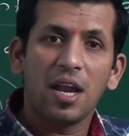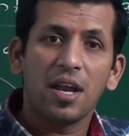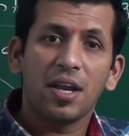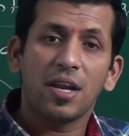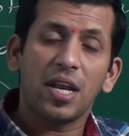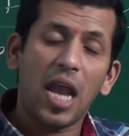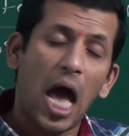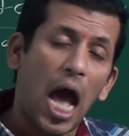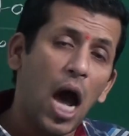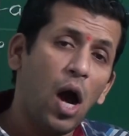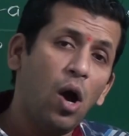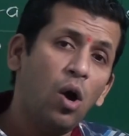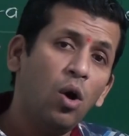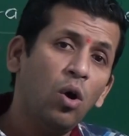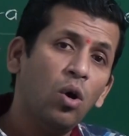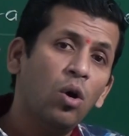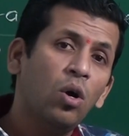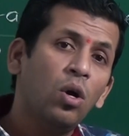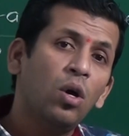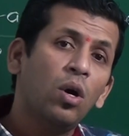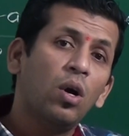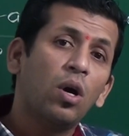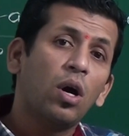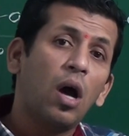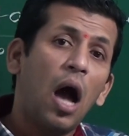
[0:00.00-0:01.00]

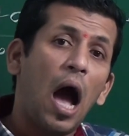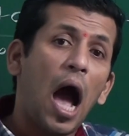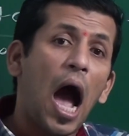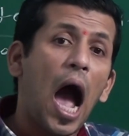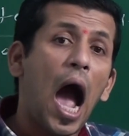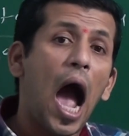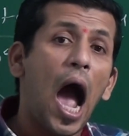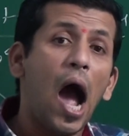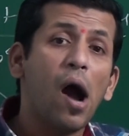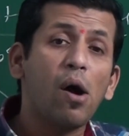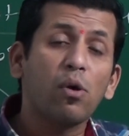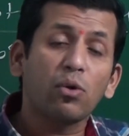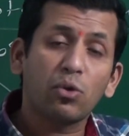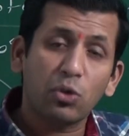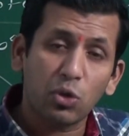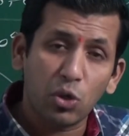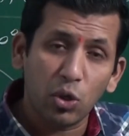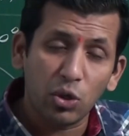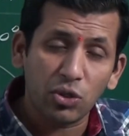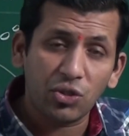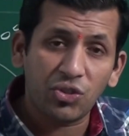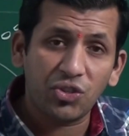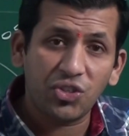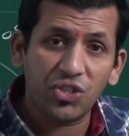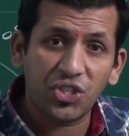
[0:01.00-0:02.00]
Now, how
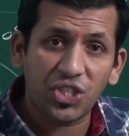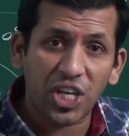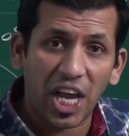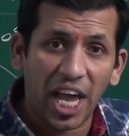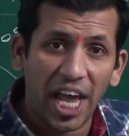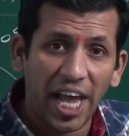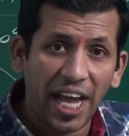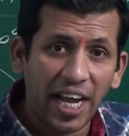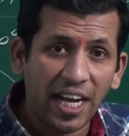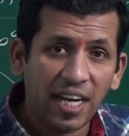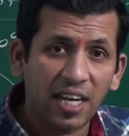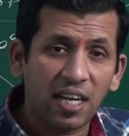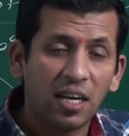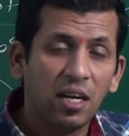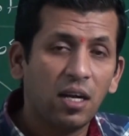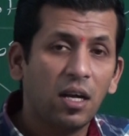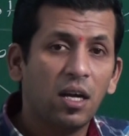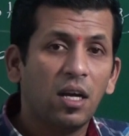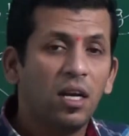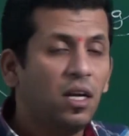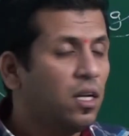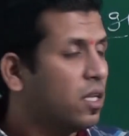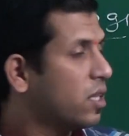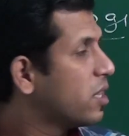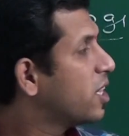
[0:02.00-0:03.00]
to check?